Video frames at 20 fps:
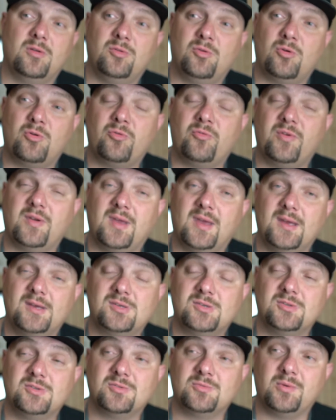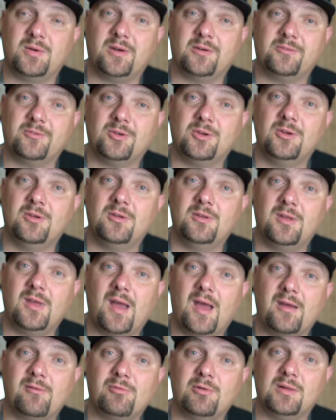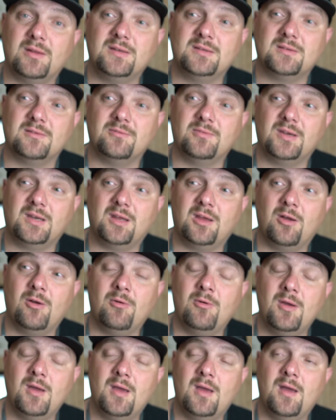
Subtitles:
notifications whenever I release a video.